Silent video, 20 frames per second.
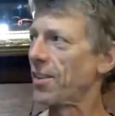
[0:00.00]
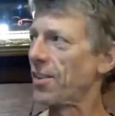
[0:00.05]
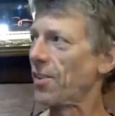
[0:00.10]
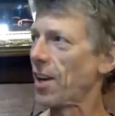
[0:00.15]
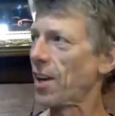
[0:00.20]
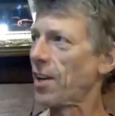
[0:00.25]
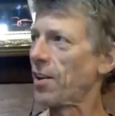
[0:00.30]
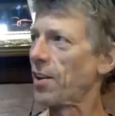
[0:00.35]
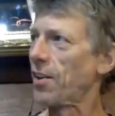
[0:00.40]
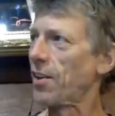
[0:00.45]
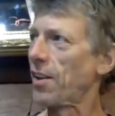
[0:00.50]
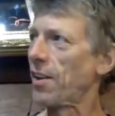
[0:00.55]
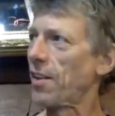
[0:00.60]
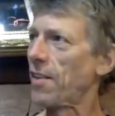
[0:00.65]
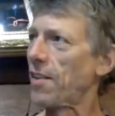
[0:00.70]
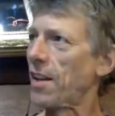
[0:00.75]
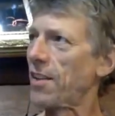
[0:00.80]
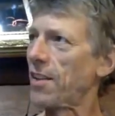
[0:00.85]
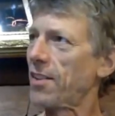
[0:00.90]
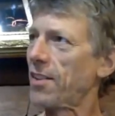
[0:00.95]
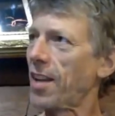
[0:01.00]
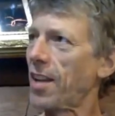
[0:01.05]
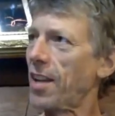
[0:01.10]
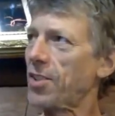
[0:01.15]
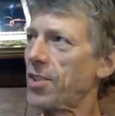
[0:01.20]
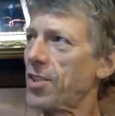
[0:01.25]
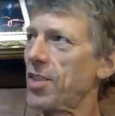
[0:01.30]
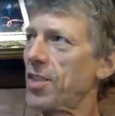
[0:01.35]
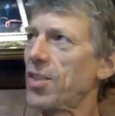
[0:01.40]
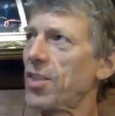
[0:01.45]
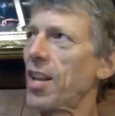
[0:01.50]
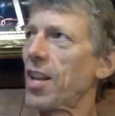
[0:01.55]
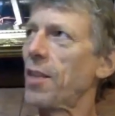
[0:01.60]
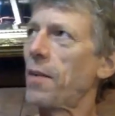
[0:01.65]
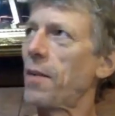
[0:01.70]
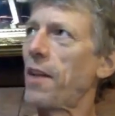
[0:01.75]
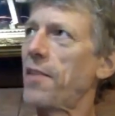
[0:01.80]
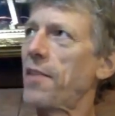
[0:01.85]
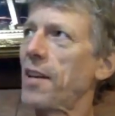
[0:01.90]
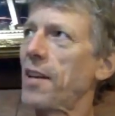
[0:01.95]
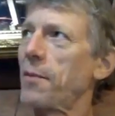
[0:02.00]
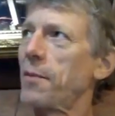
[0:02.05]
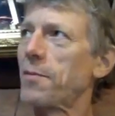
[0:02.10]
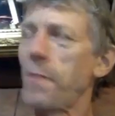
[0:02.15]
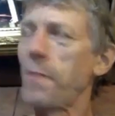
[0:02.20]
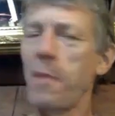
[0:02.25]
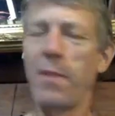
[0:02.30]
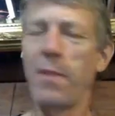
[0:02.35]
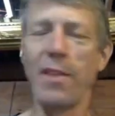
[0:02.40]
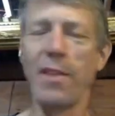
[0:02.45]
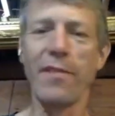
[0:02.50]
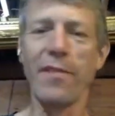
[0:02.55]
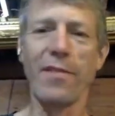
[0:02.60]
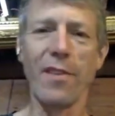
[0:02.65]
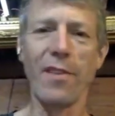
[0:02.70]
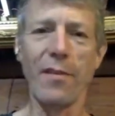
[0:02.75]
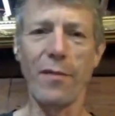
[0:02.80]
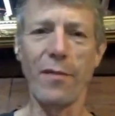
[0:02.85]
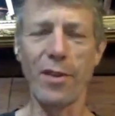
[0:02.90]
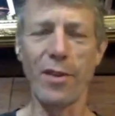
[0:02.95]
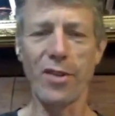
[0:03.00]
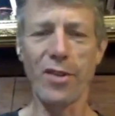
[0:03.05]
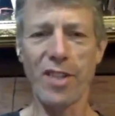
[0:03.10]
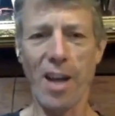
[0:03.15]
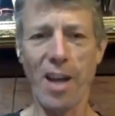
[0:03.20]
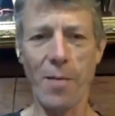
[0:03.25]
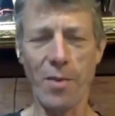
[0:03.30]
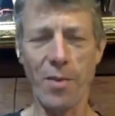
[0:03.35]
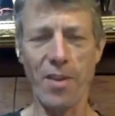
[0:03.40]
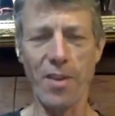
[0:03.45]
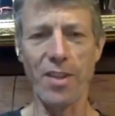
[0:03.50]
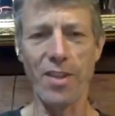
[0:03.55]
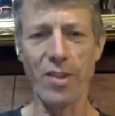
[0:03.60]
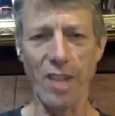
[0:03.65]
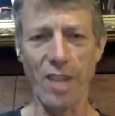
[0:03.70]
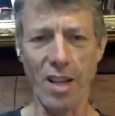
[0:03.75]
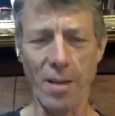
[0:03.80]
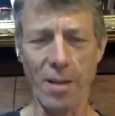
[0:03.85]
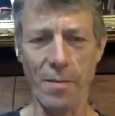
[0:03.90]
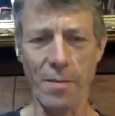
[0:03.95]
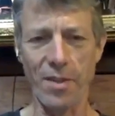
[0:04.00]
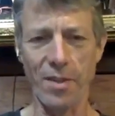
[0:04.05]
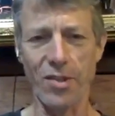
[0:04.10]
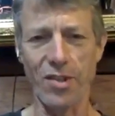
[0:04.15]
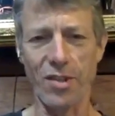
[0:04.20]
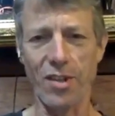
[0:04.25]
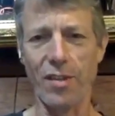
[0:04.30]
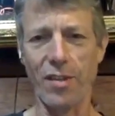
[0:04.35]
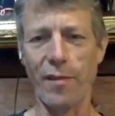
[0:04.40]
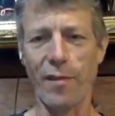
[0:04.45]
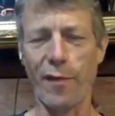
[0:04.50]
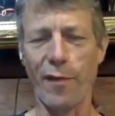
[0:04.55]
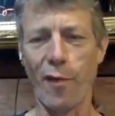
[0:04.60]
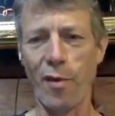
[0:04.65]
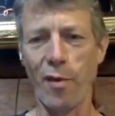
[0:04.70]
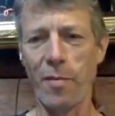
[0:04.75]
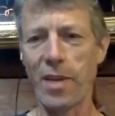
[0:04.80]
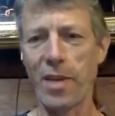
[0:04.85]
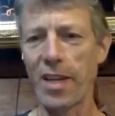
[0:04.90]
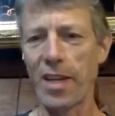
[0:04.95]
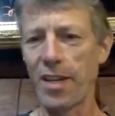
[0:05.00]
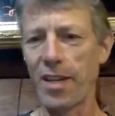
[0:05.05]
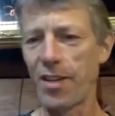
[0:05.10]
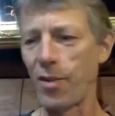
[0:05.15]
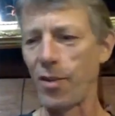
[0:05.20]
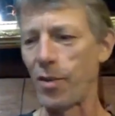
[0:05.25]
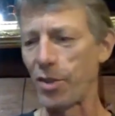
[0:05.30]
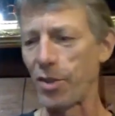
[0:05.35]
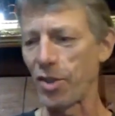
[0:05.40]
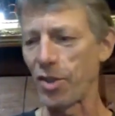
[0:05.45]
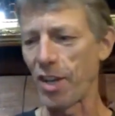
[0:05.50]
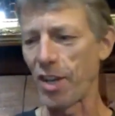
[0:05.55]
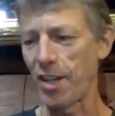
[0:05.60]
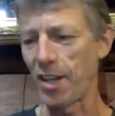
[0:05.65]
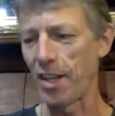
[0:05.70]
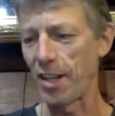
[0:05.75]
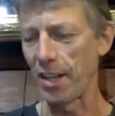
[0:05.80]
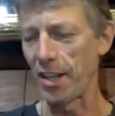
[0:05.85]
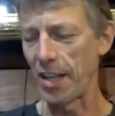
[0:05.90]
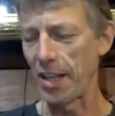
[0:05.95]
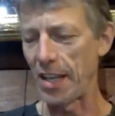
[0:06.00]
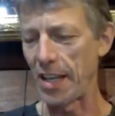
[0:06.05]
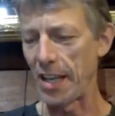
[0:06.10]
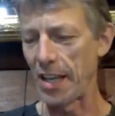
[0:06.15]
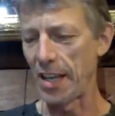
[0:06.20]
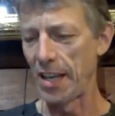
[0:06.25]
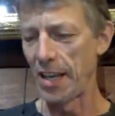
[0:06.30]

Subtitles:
record that takes these elements. I think it was maybe the first time where these elements start forming into a sonically.